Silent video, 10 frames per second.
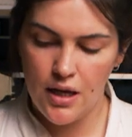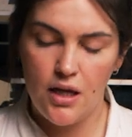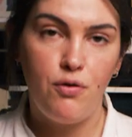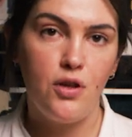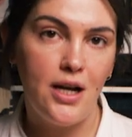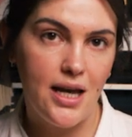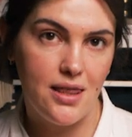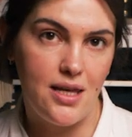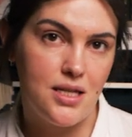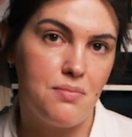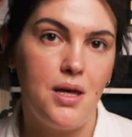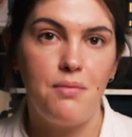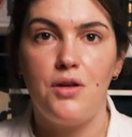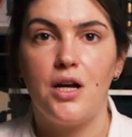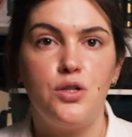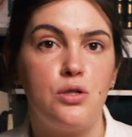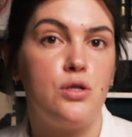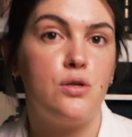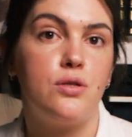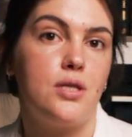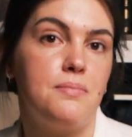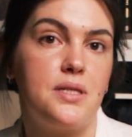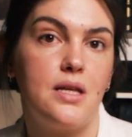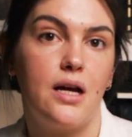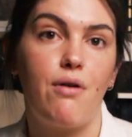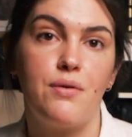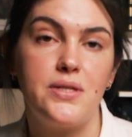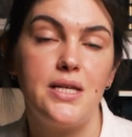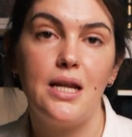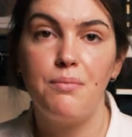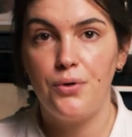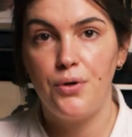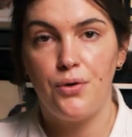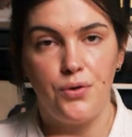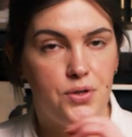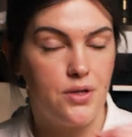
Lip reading: If you don't like this, maybe you can just use some ground cinnamon or